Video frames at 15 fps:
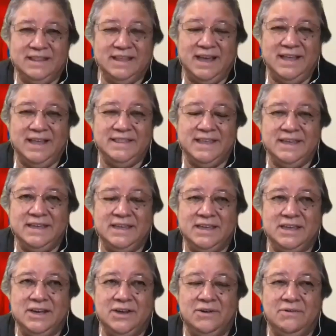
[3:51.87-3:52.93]
I think,
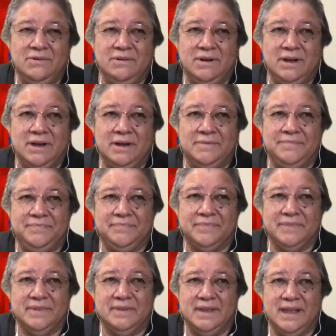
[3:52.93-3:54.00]
you know,
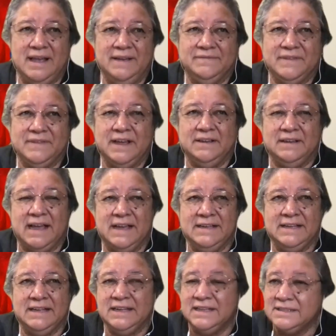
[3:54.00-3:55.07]
I
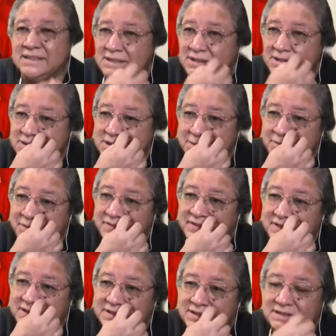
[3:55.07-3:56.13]
did listen to some of
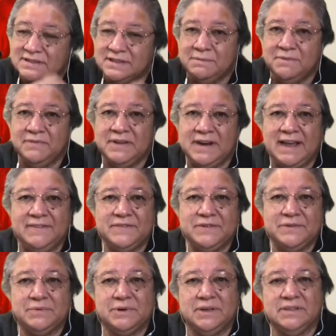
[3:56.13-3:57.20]
it
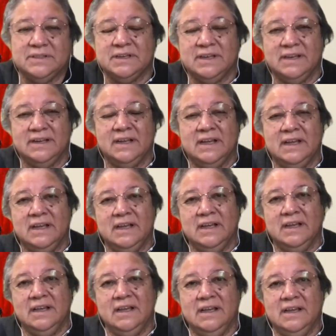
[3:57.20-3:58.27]
afterwards, and
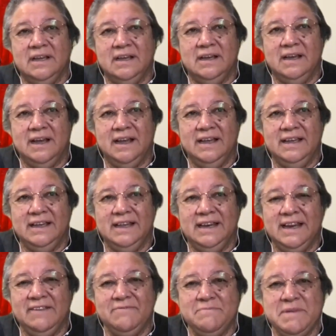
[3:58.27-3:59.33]
it
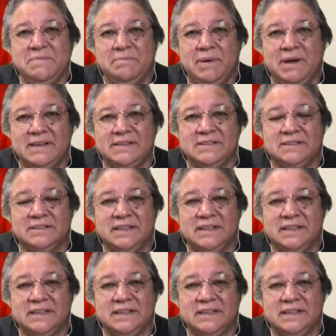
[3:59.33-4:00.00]
left me puzzled